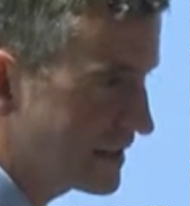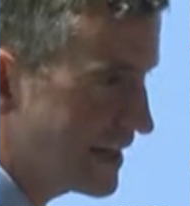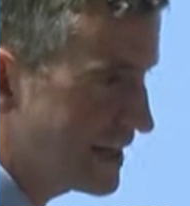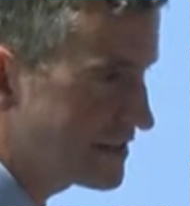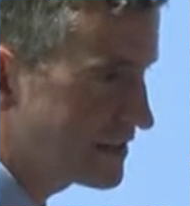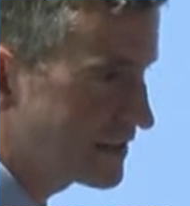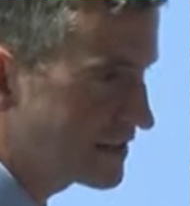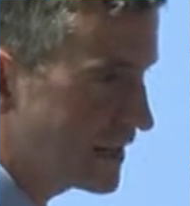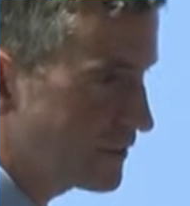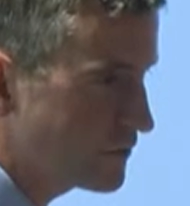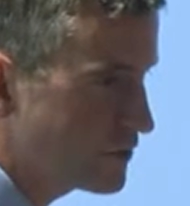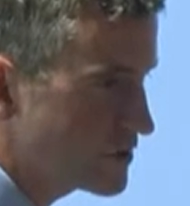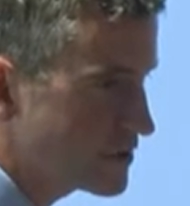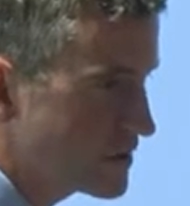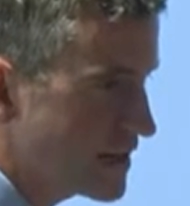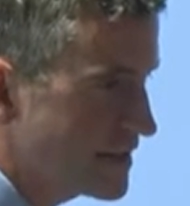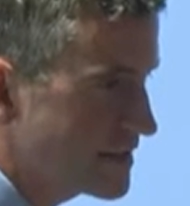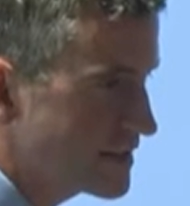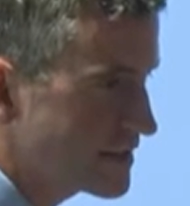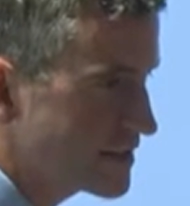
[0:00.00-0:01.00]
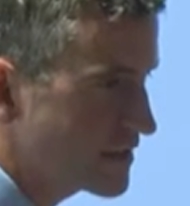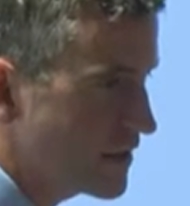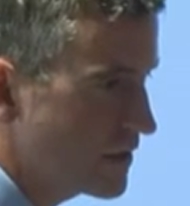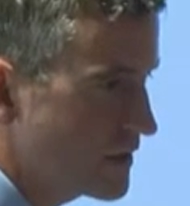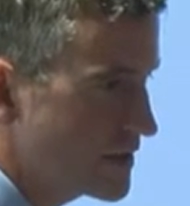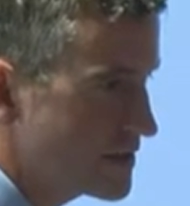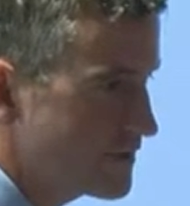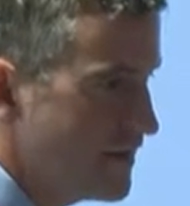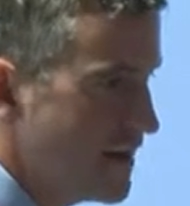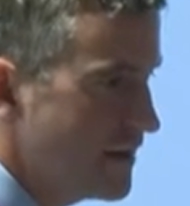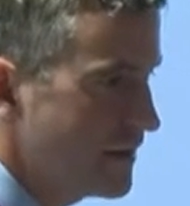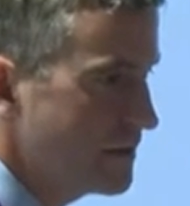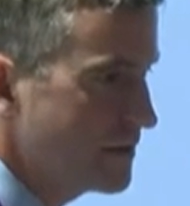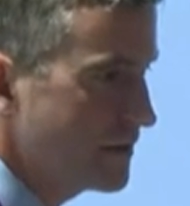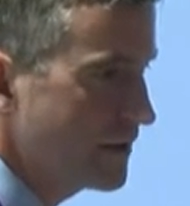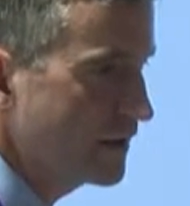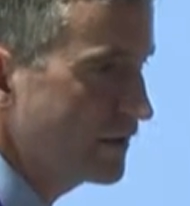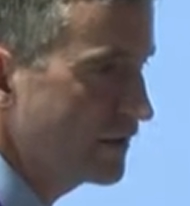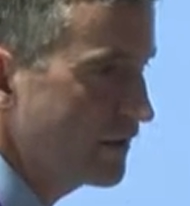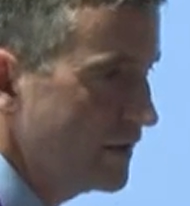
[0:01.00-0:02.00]
cases. I'll just say, show this very
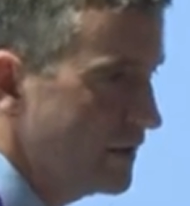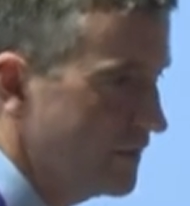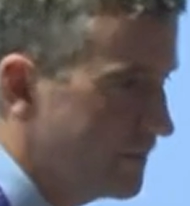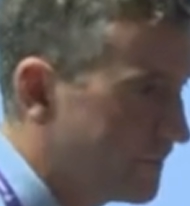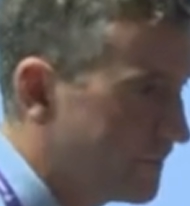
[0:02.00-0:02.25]
briefly.